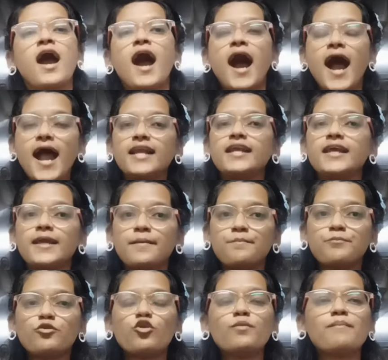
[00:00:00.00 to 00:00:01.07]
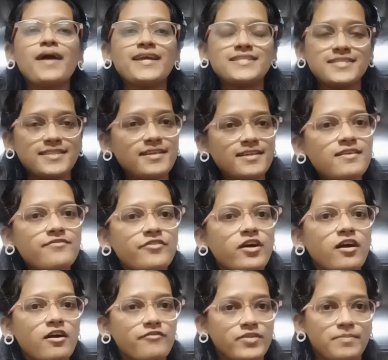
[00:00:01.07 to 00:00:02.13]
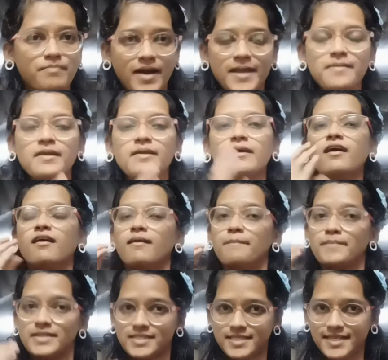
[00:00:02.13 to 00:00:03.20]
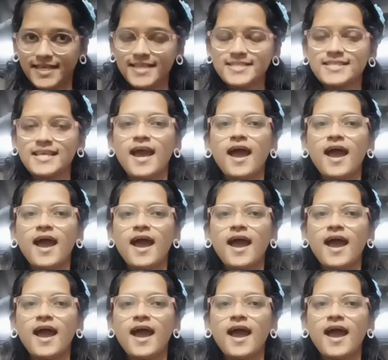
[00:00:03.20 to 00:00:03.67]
I improved myself from my mistakes.